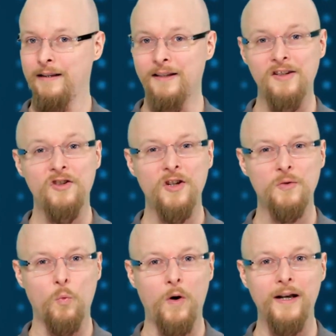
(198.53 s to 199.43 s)
This is
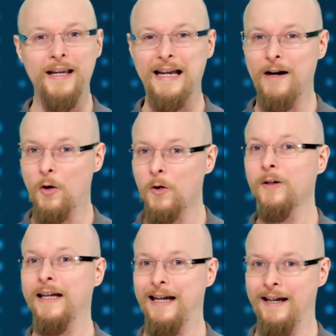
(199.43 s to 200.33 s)
just one
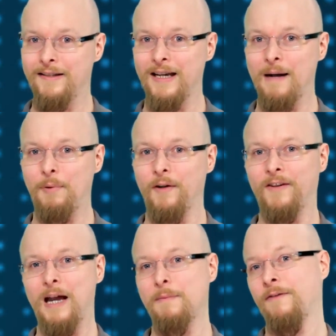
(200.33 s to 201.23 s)
early example of
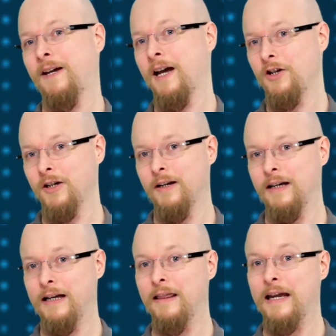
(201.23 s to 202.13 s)
gamification
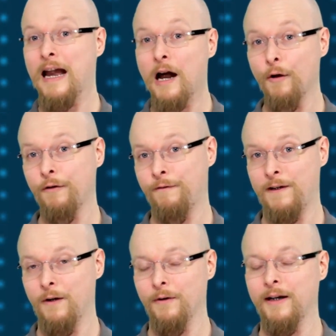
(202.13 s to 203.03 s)
in the health
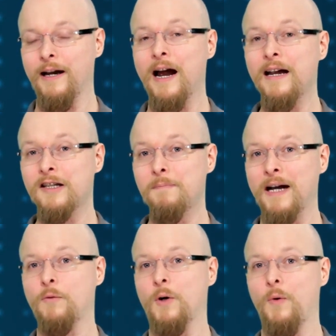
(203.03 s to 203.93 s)
field, and I
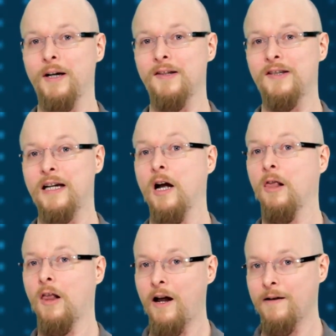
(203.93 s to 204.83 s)
expect we're going to see a
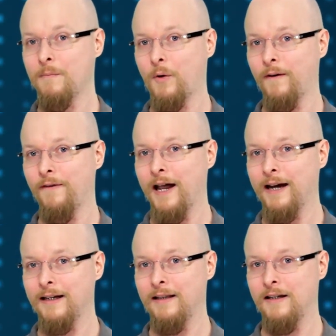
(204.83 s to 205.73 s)
lot more of
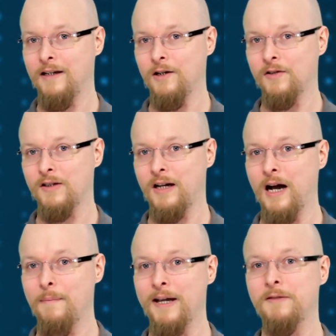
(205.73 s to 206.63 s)
that in the years to
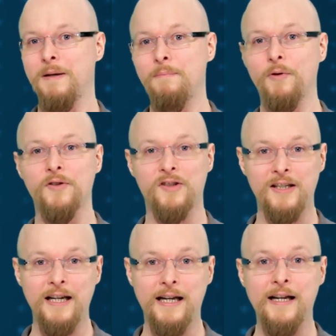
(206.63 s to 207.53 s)
come as people
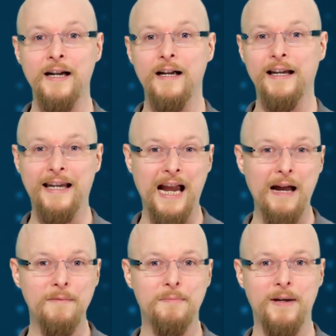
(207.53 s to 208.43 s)
see
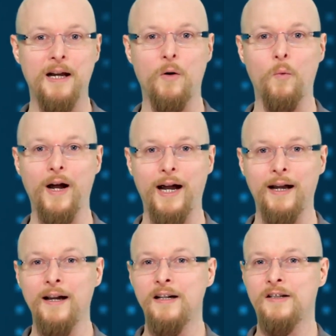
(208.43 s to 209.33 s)
games being a
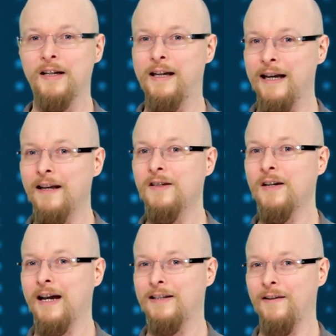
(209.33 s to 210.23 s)
way to get
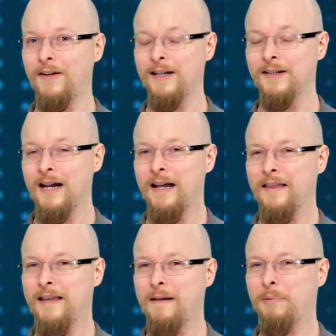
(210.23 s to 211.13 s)
into activities
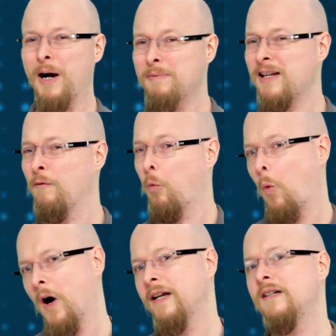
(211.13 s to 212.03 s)
that perhaps they've
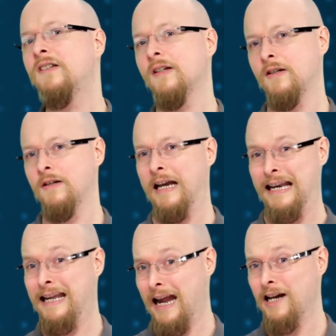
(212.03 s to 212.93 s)
wanted to
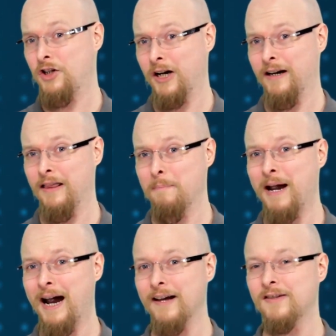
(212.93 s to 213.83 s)
engage in in the
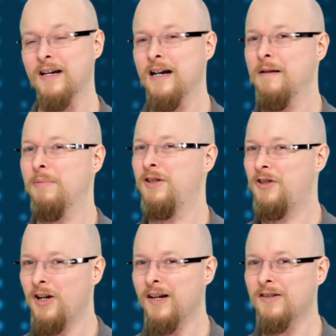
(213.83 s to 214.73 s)
past, but
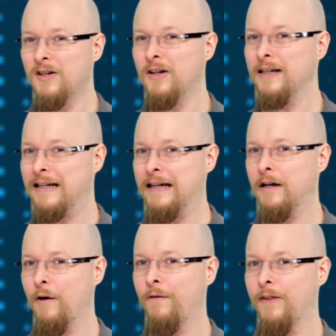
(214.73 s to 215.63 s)
just couldn't
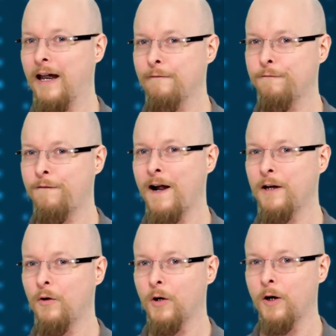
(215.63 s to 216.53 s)
get over that
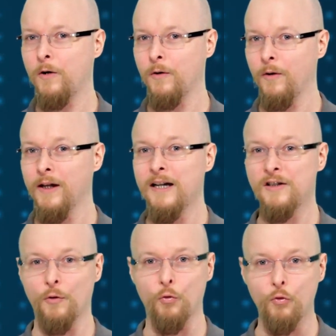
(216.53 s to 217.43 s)
final hurdle
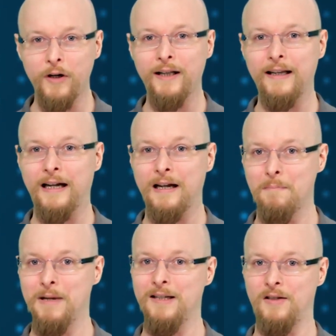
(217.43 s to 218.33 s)
to really
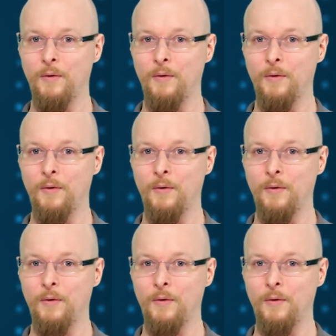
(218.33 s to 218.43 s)
commit